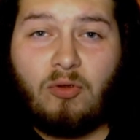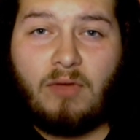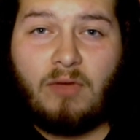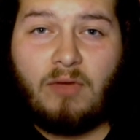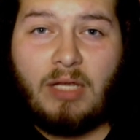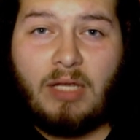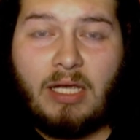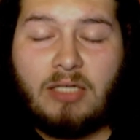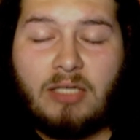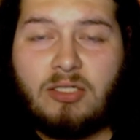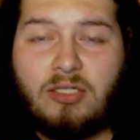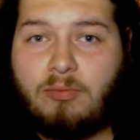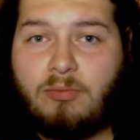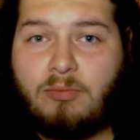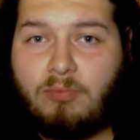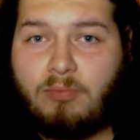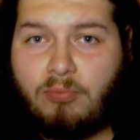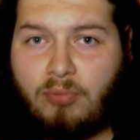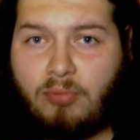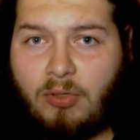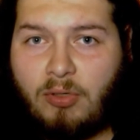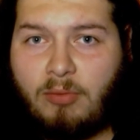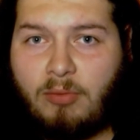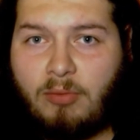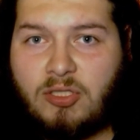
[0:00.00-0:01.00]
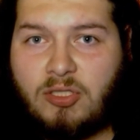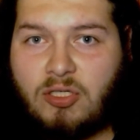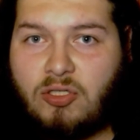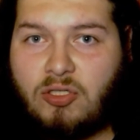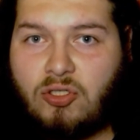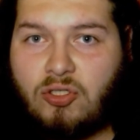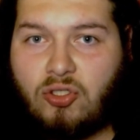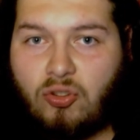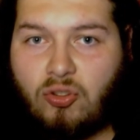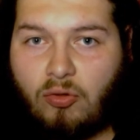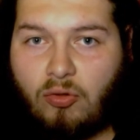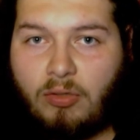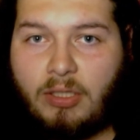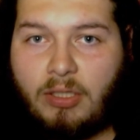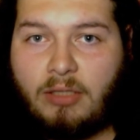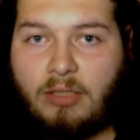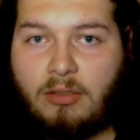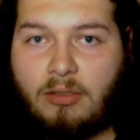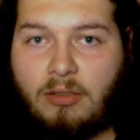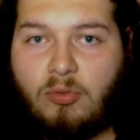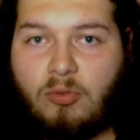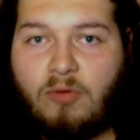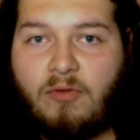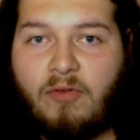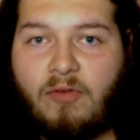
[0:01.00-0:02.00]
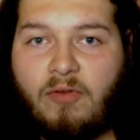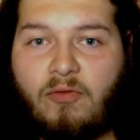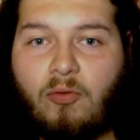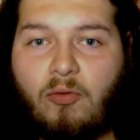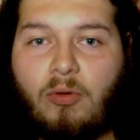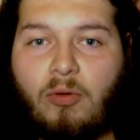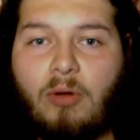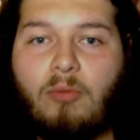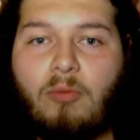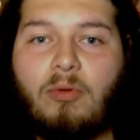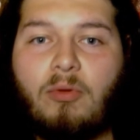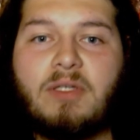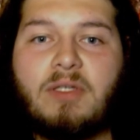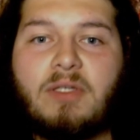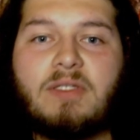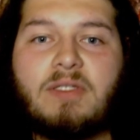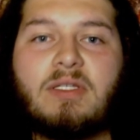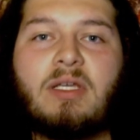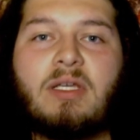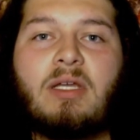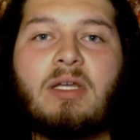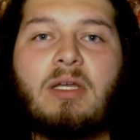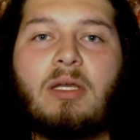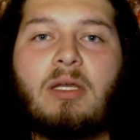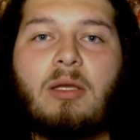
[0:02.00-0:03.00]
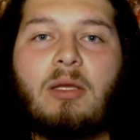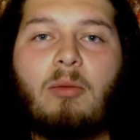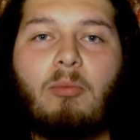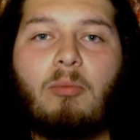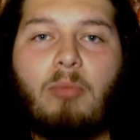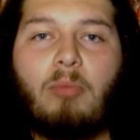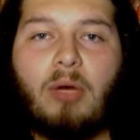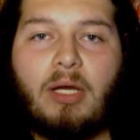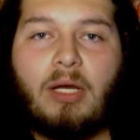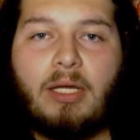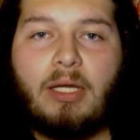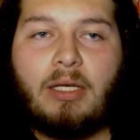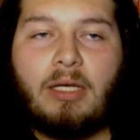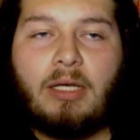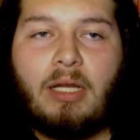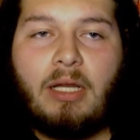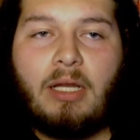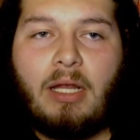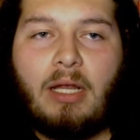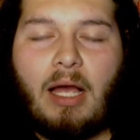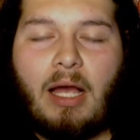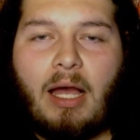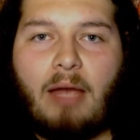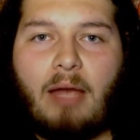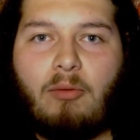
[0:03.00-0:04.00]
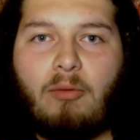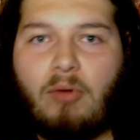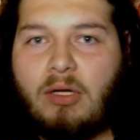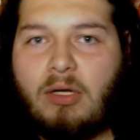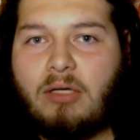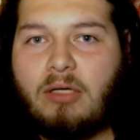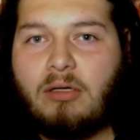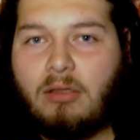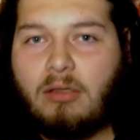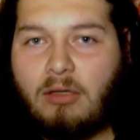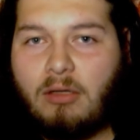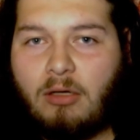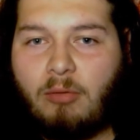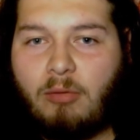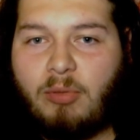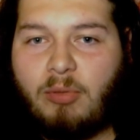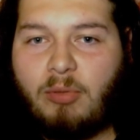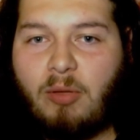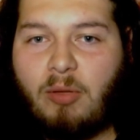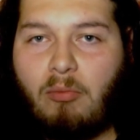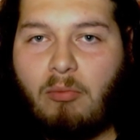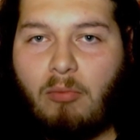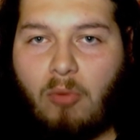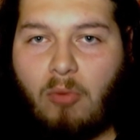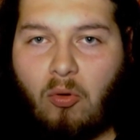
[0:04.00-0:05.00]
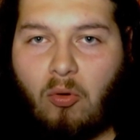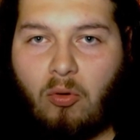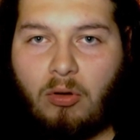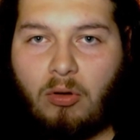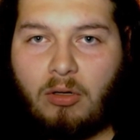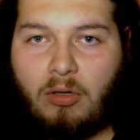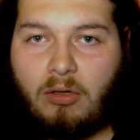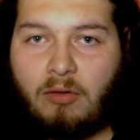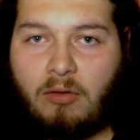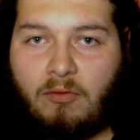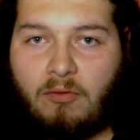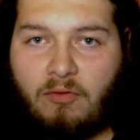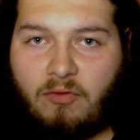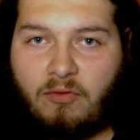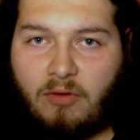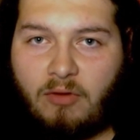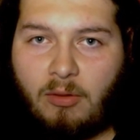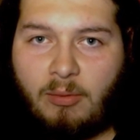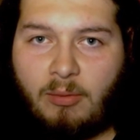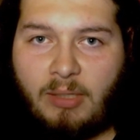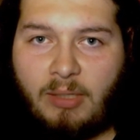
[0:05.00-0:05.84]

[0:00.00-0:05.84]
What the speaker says: I actually pretty much enjoyed the movie for what it was, but I wanted a little bit more from it.